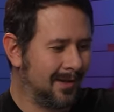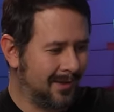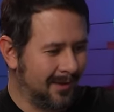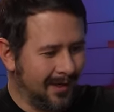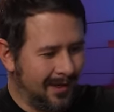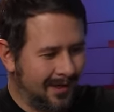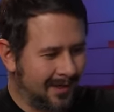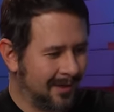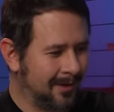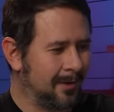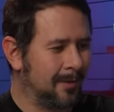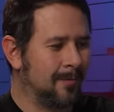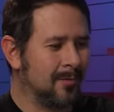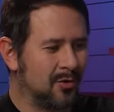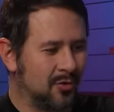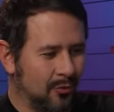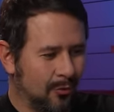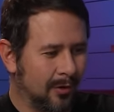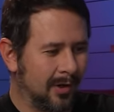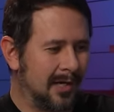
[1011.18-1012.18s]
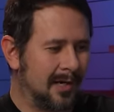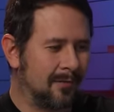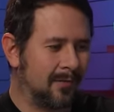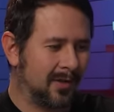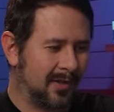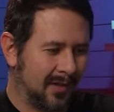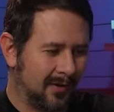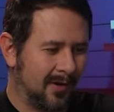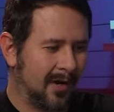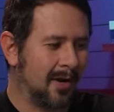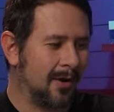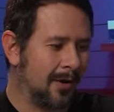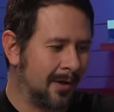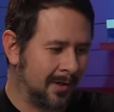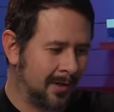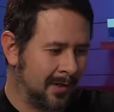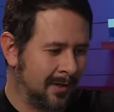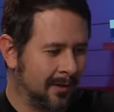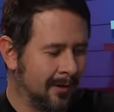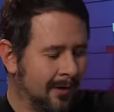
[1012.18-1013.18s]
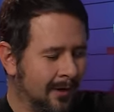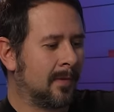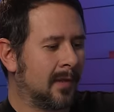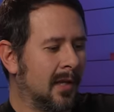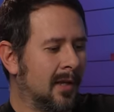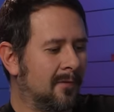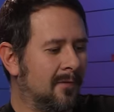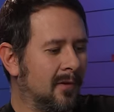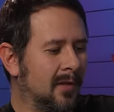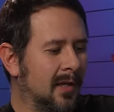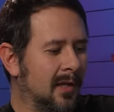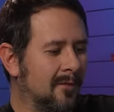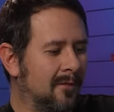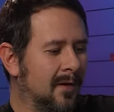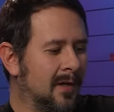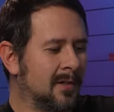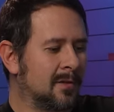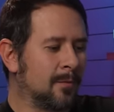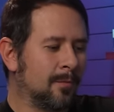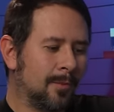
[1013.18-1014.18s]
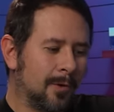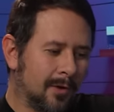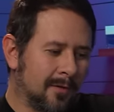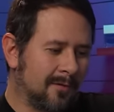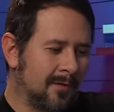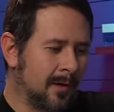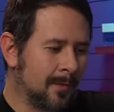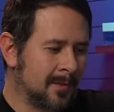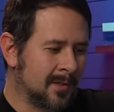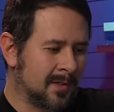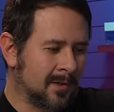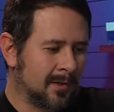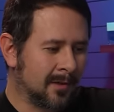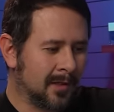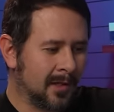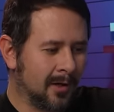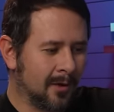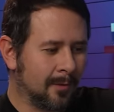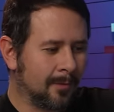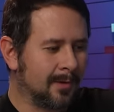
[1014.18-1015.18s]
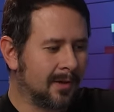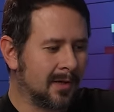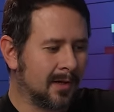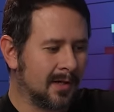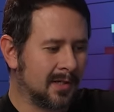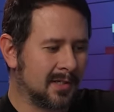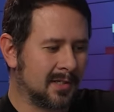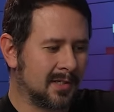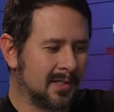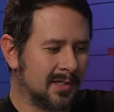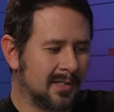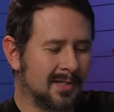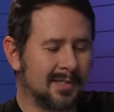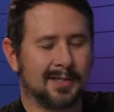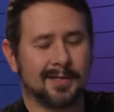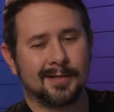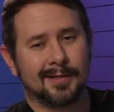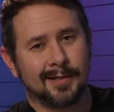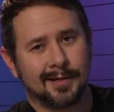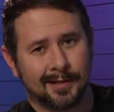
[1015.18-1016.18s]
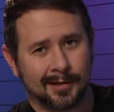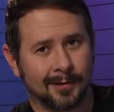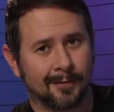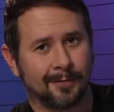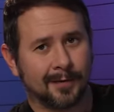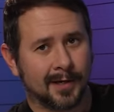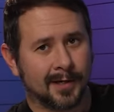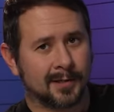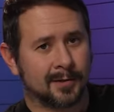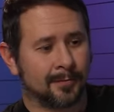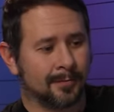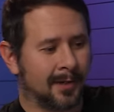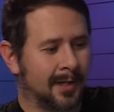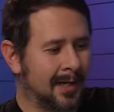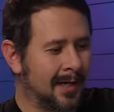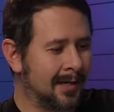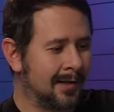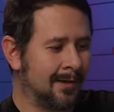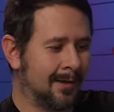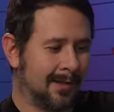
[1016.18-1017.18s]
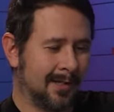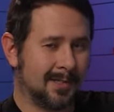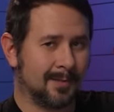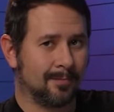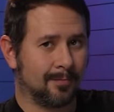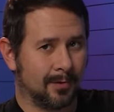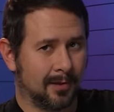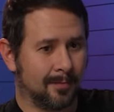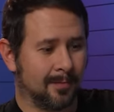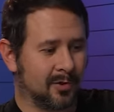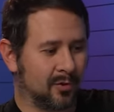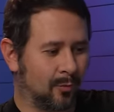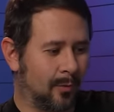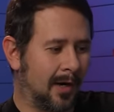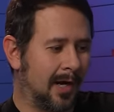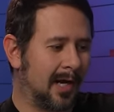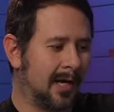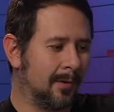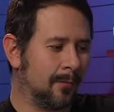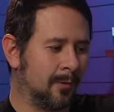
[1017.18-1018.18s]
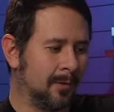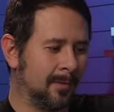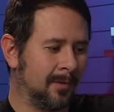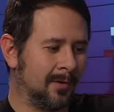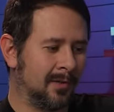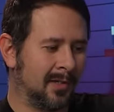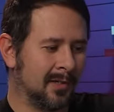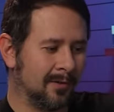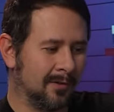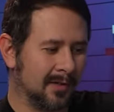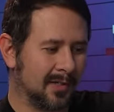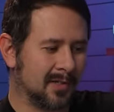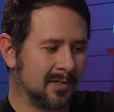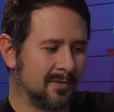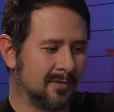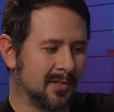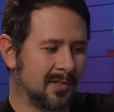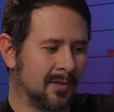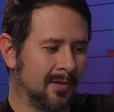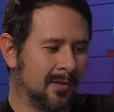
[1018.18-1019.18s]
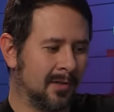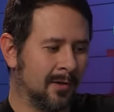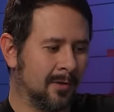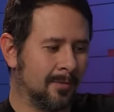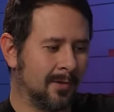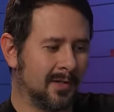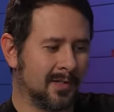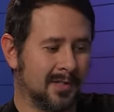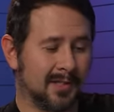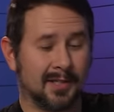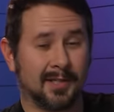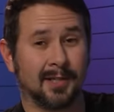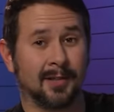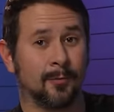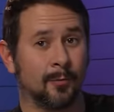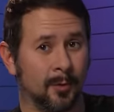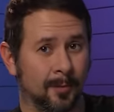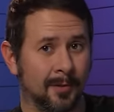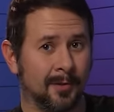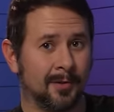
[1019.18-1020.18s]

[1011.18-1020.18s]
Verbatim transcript: than the majority of what they've got on here. I feel like Phantom Parfum is on there because it's in the Phantom line, and that's pretty much why. 1 Million Elixir is on there because it's in the 1